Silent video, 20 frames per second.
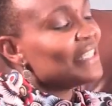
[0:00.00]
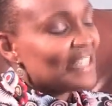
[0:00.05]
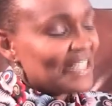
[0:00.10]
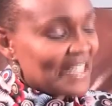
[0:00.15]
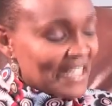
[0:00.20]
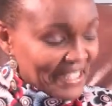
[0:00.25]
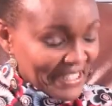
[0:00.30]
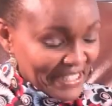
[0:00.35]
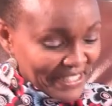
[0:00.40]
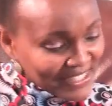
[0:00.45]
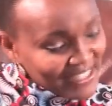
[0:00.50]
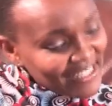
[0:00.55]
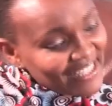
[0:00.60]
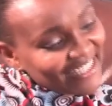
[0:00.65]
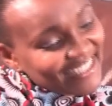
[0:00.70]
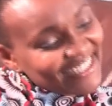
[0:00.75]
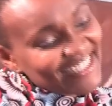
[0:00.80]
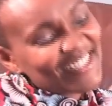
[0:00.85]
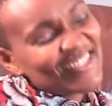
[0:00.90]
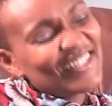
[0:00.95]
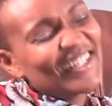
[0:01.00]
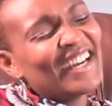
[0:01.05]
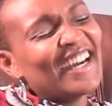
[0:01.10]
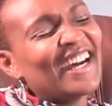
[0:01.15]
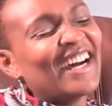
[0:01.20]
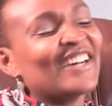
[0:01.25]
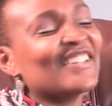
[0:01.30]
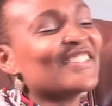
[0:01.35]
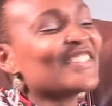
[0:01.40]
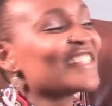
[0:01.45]
Yes, the little
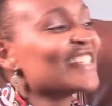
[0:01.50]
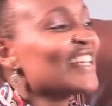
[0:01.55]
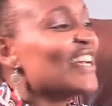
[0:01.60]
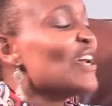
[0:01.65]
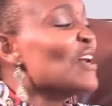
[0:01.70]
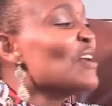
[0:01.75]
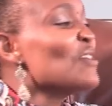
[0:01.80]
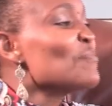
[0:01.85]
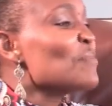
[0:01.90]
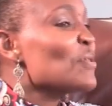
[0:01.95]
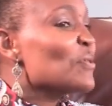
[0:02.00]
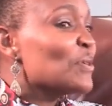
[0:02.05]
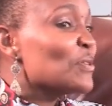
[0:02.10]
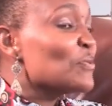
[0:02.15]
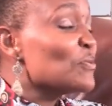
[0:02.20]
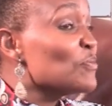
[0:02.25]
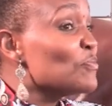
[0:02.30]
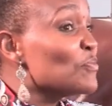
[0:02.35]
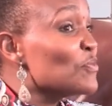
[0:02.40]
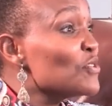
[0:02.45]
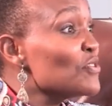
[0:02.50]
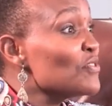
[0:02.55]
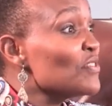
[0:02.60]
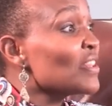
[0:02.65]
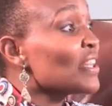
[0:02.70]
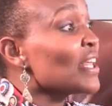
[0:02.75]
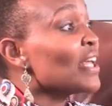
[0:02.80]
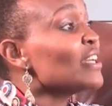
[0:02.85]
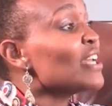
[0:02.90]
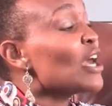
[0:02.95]
house. But when we moved
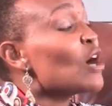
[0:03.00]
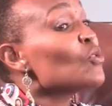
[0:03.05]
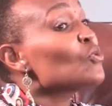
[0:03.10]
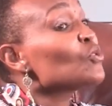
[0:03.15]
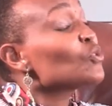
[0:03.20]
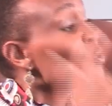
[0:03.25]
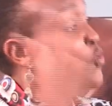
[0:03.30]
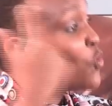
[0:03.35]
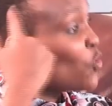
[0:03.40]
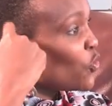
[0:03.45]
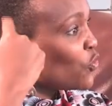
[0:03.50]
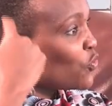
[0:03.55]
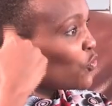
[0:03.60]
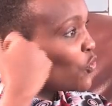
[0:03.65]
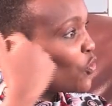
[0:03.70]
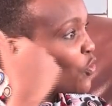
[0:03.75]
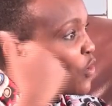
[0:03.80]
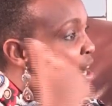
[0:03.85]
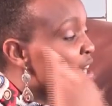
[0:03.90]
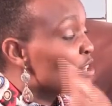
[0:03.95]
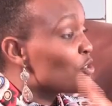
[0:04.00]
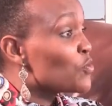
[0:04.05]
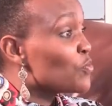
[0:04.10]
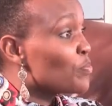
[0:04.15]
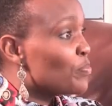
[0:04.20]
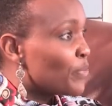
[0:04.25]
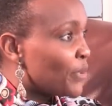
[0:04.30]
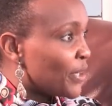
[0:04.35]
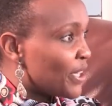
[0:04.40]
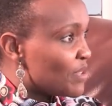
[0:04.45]
there, now I would go for her to
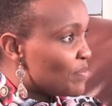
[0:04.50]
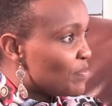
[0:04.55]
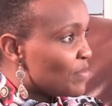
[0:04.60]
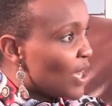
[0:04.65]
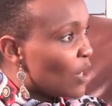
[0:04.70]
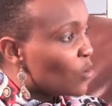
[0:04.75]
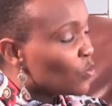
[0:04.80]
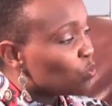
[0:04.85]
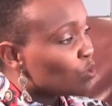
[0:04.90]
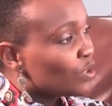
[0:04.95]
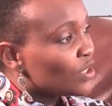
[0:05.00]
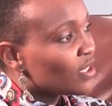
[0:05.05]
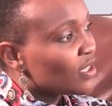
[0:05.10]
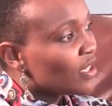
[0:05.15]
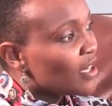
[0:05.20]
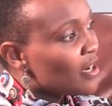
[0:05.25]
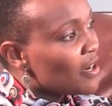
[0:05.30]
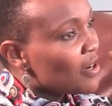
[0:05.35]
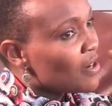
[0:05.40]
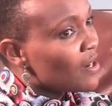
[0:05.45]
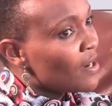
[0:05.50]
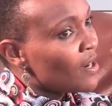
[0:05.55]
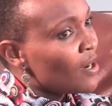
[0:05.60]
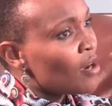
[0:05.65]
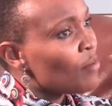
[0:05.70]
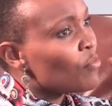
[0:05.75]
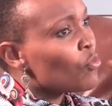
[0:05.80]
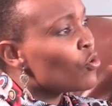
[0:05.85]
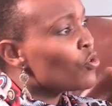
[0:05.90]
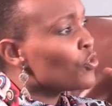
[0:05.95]
braid me. I would
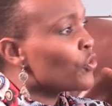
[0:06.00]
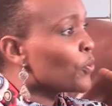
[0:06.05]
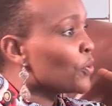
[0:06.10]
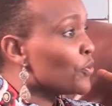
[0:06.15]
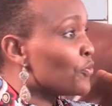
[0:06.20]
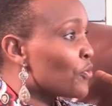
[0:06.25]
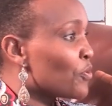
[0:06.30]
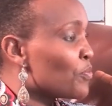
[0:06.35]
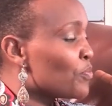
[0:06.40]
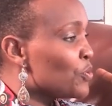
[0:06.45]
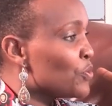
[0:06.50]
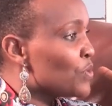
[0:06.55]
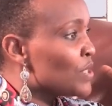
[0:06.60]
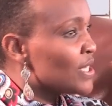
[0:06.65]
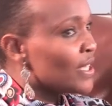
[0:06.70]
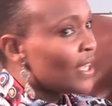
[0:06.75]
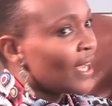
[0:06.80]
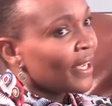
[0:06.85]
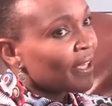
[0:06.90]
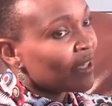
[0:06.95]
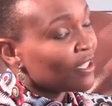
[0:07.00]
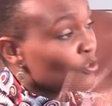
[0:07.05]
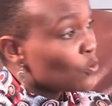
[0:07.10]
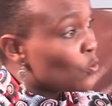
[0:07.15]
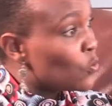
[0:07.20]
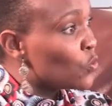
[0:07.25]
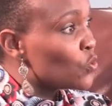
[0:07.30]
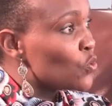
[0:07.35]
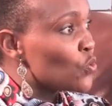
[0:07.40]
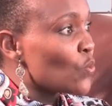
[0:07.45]
come all the way from UTI and
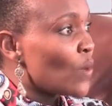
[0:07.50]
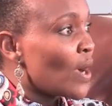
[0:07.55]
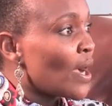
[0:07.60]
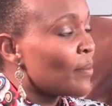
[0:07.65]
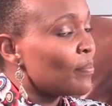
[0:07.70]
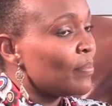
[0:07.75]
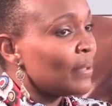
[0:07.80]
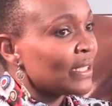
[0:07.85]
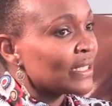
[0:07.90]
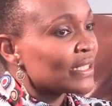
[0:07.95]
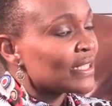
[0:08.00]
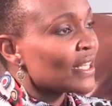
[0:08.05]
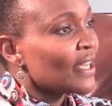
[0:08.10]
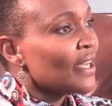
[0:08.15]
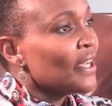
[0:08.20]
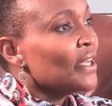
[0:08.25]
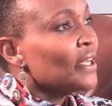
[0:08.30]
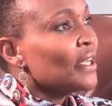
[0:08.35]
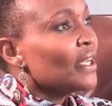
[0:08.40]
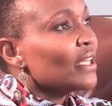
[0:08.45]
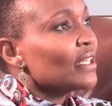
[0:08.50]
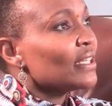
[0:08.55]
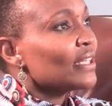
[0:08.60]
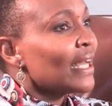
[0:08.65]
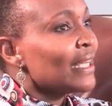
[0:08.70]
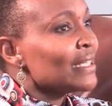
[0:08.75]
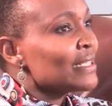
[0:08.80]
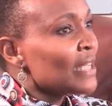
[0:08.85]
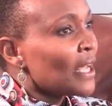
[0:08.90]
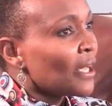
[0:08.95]
go to her place. And
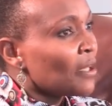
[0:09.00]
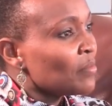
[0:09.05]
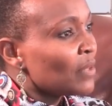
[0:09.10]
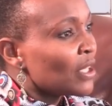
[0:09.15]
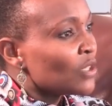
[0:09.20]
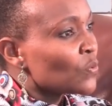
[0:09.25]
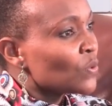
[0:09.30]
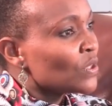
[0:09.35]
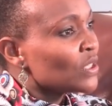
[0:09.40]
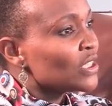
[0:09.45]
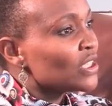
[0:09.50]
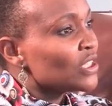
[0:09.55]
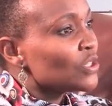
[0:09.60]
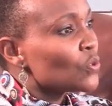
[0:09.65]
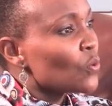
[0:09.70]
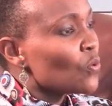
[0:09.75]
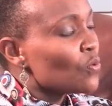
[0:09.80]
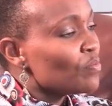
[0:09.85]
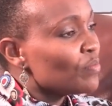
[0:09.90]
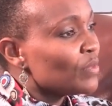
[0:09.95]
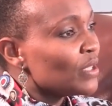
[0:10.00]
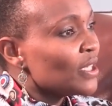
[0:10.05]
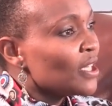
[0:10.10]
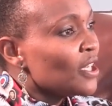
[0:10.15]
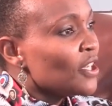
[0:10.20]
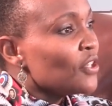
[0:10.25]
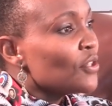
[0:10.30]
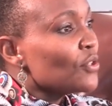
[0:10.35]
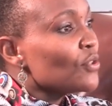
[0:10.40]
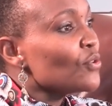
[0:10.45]
that time, that's when she told me,
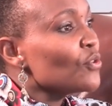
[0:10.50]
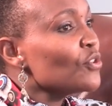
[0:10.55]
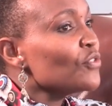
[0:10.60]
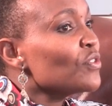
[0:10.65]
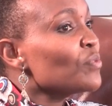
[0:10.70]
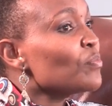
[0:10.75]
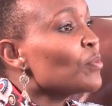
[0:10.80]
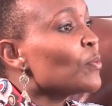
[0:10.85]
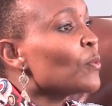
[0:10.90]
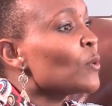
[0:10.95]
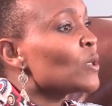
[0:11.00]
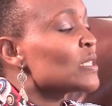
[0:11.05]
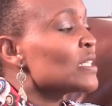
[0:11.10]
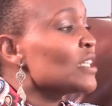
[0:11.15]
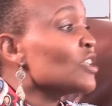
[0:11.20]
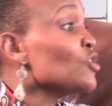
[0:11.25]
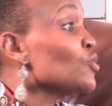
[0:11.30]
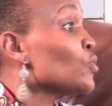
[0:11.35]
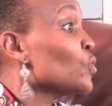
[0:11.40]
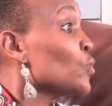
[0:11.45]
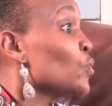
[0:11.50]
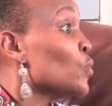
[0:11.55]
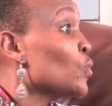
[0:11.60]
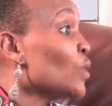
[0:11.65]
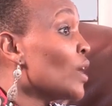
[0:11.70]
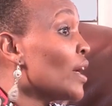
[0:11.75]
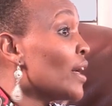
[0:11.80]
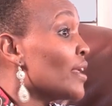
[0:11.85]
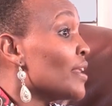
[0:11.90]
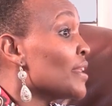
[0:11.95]
you know, even people are saying
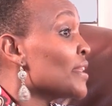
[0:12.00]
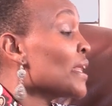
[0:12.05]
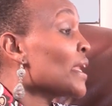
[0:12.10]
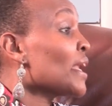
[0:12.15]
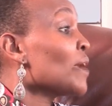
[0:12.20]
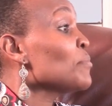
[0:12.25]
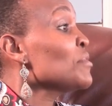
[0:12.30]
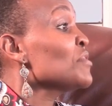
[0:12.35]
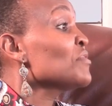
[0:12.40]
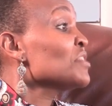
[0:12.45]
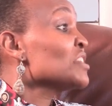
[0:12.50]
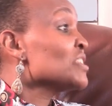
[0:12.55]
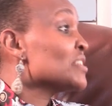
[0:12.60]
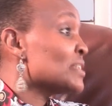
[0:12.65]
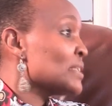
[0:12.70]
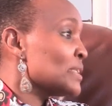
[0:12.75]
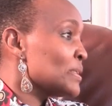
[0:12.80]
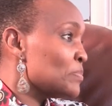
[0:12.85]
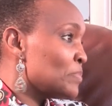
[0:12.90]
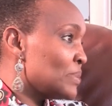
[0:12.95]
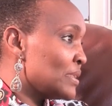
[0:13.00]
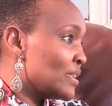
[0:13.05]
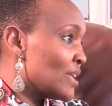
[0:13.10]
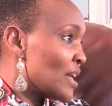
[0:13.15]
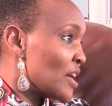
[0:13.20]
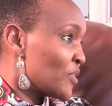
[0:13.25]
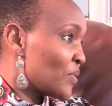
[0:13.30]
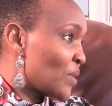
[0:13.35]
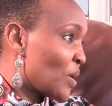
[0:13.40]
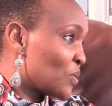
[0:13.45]
that I'm even sleeping
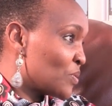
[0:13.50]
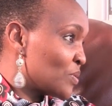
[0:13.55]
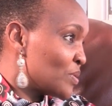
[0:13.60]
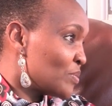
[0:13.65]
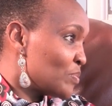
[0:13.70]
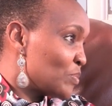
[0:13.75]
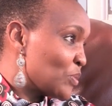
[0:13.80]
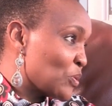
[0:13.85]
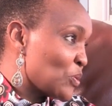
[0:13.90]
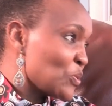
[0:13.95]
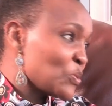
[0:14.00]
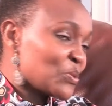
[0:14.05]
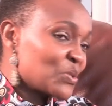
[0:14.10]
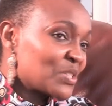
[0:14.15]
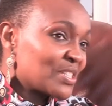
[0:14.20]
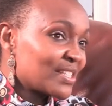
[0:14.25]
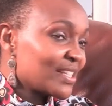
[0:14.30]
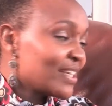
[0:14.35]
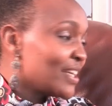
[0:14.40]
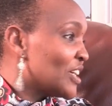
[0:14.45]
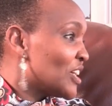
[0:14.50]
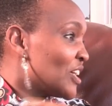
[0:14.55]
around because